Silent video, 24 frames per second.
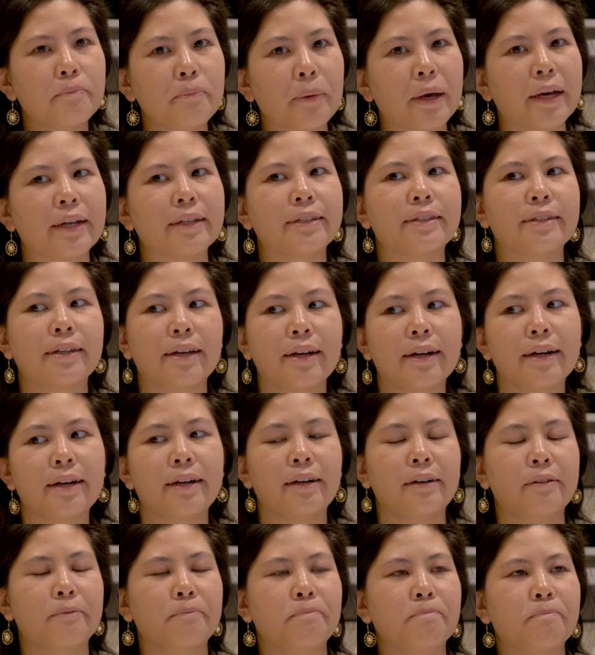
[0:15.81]
But
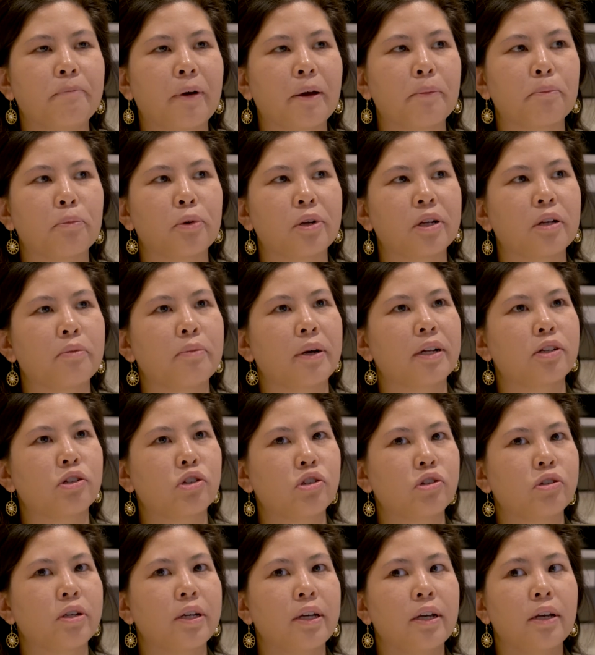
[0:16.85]
I'm pretty
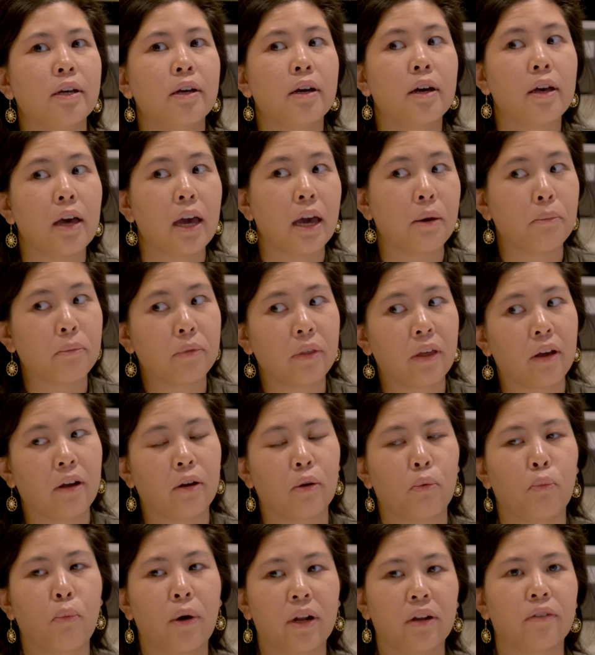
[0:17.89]
much
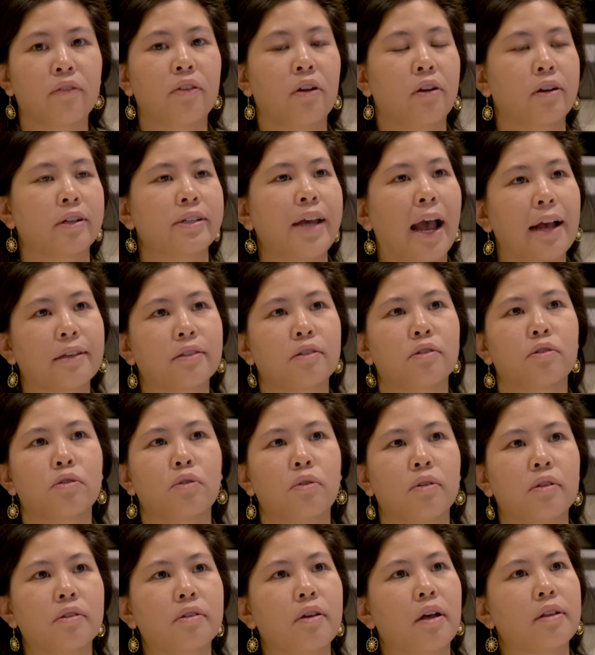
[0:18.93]
one of their tax
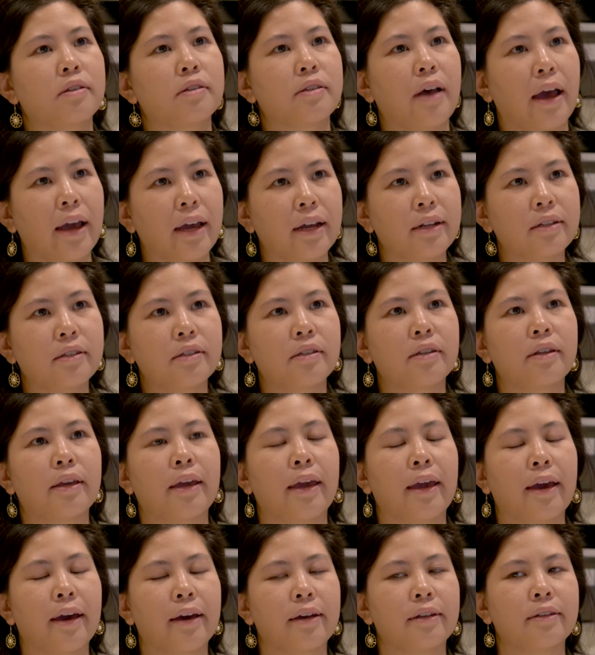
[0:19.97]
consultants on site,
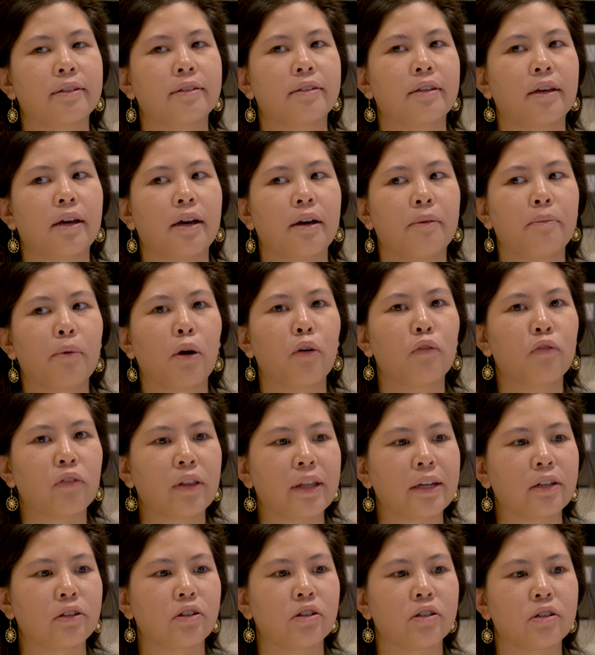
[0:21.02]
and
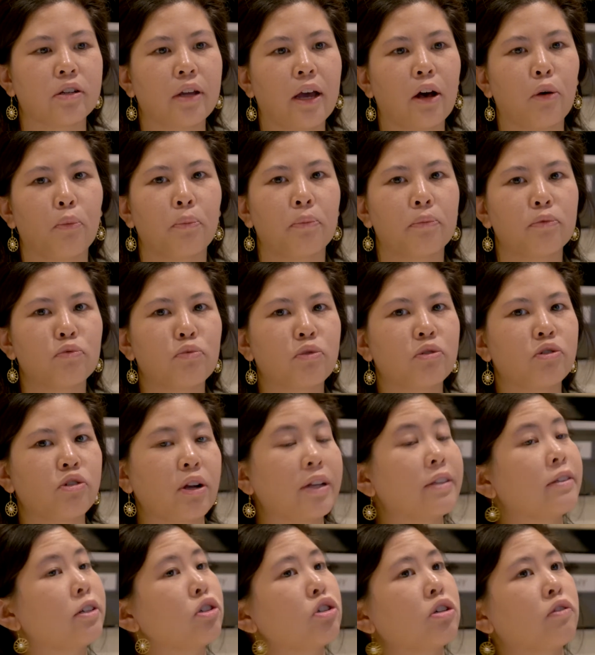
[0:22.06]
hopefully to help
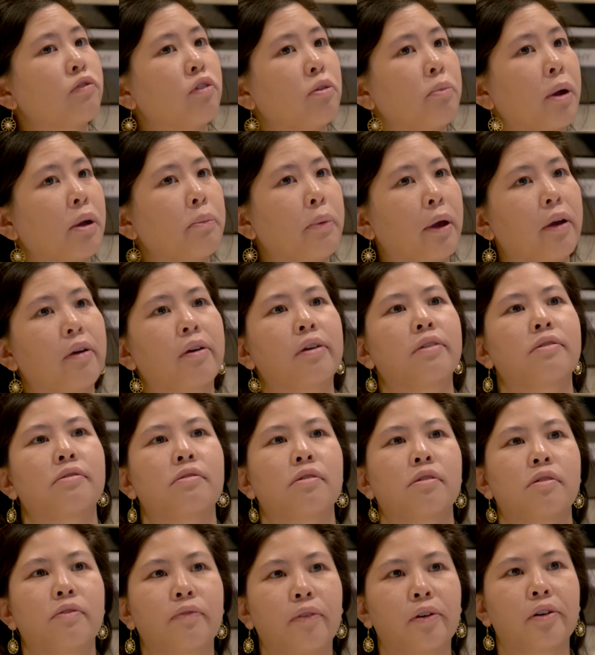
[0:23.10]
transition for my parents
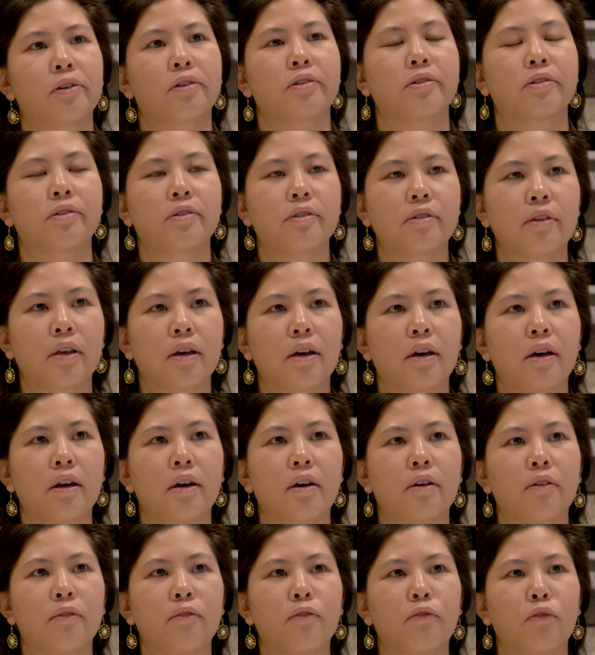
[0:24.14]
as far as
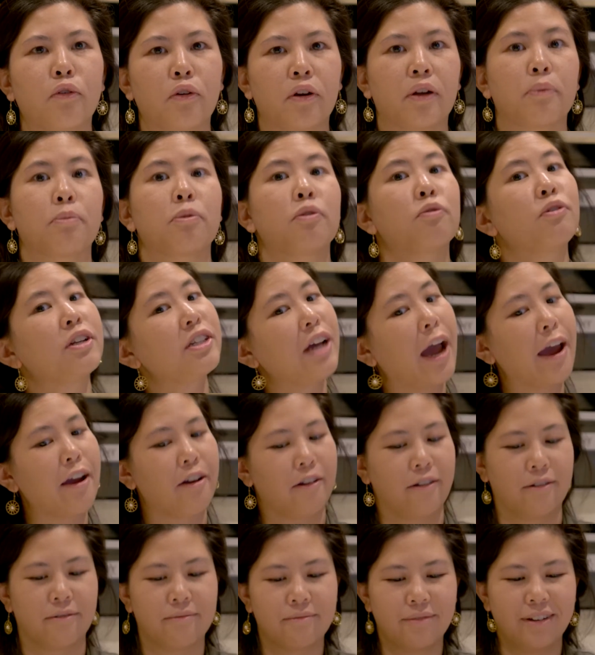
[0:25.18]
for them to
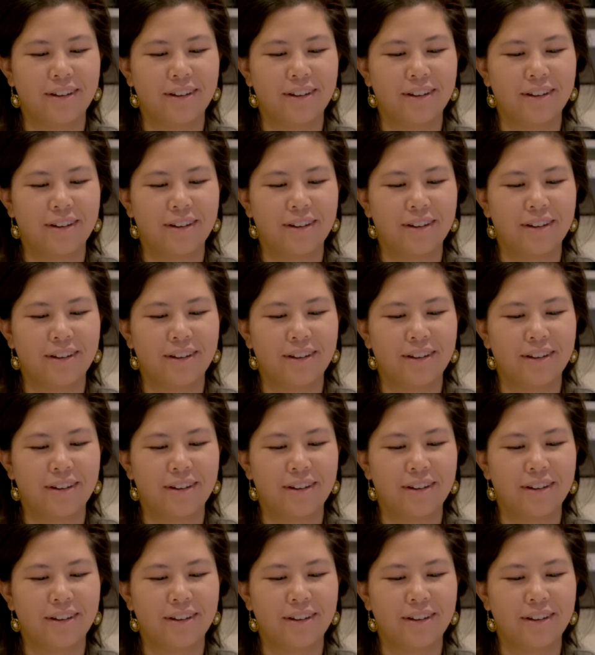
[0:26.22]
retire.